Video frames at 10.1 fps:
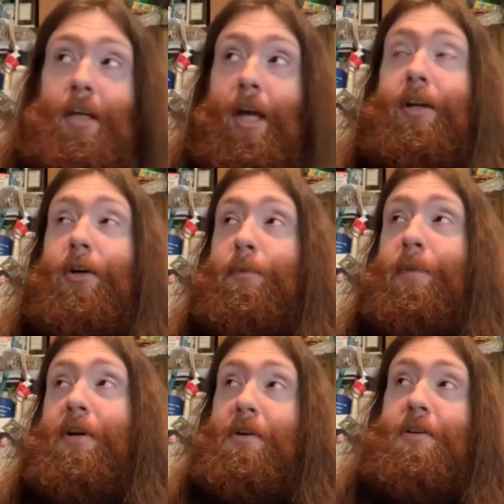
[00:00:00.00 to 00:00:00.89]
Edo
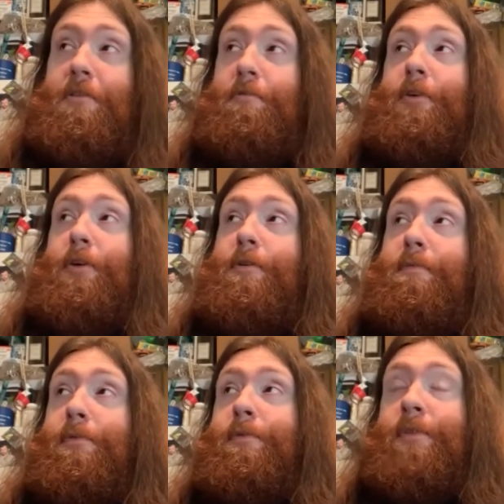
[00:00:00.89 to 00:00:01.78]
period
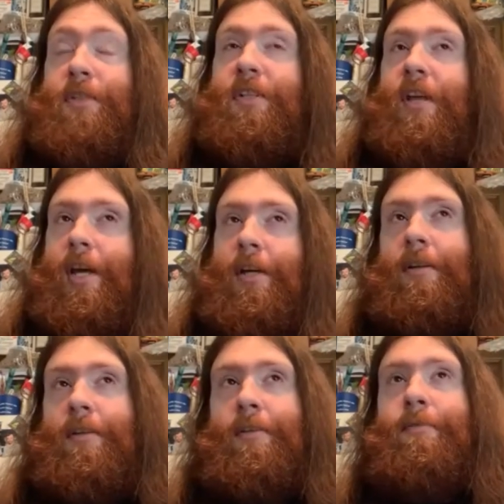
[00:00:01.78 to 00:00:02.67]
films, which is like
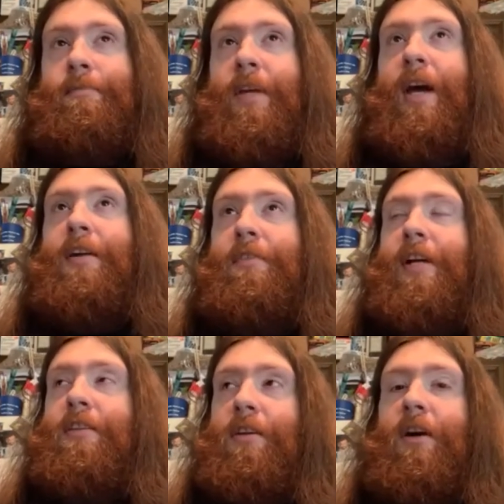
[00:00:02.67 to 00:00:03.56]
kind of
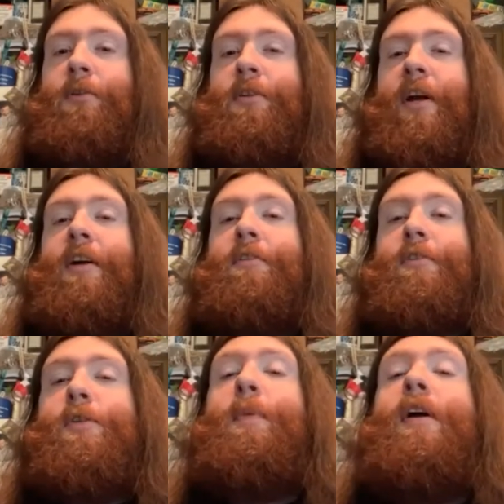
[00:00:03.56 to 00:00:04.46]
like the golden era
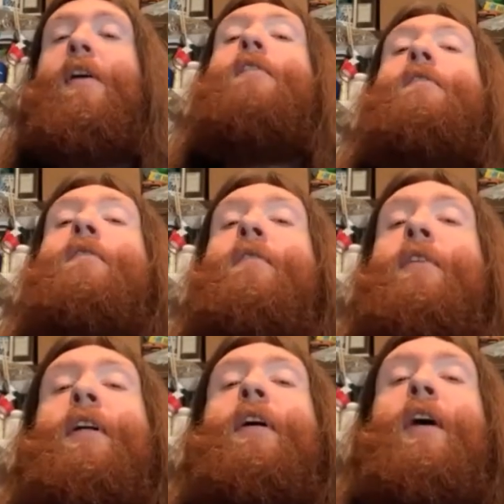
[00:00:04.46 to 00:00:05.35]
for Japan.
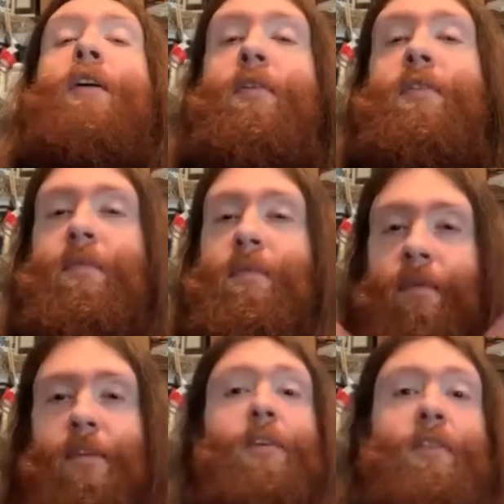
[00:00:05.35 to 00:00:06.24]
You know, every
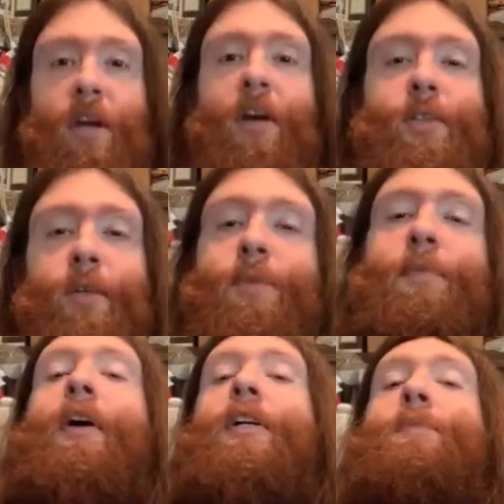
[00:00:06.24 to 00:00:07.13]
the country was
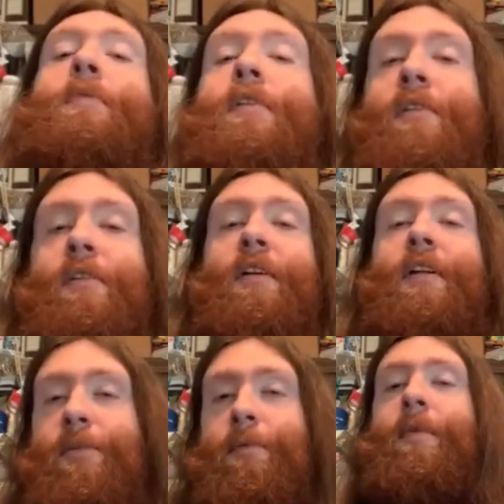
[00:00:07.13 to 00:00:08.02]
prosperous, and
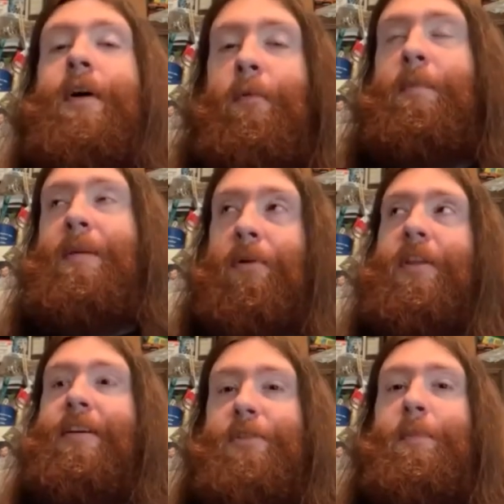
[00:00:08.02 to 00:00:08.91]
it's when people
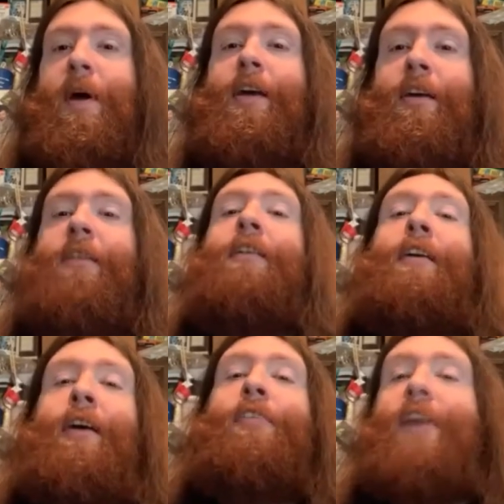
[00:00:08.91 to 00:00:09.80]
think of Japan,
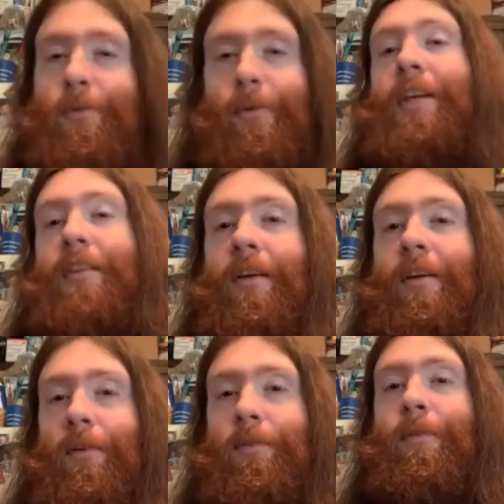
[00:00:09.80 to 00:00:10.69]
that's what they think
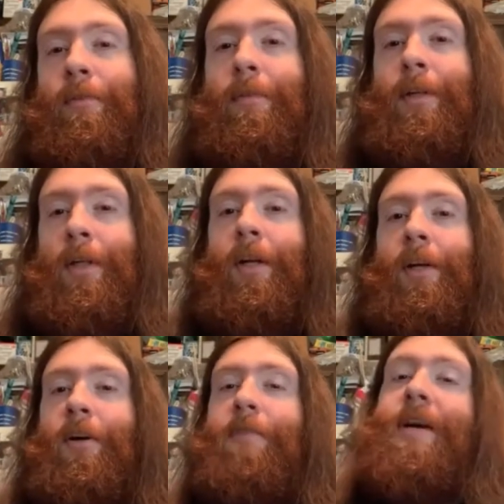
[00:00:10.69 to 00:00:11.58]
of. You
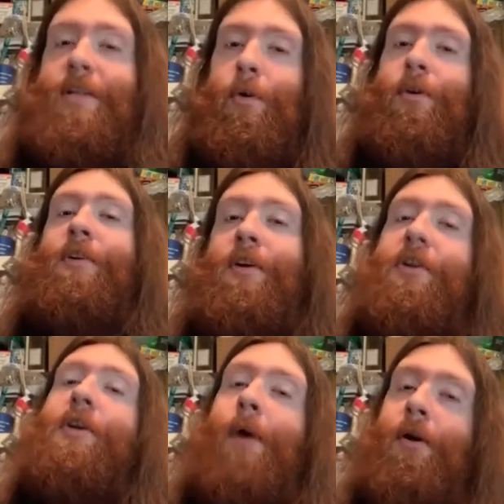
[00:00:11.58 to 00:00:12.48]
know, everybody's walking around in
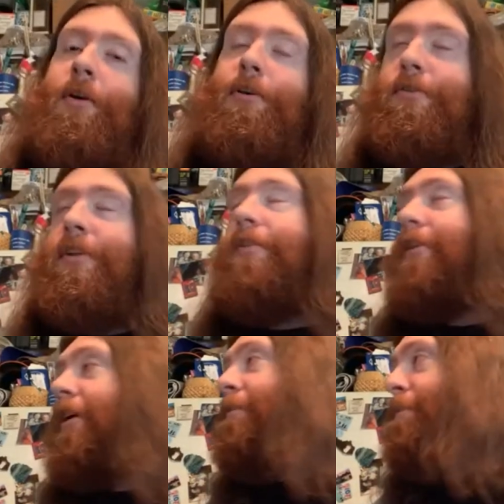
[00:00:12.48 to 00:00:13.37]
kimonos and everything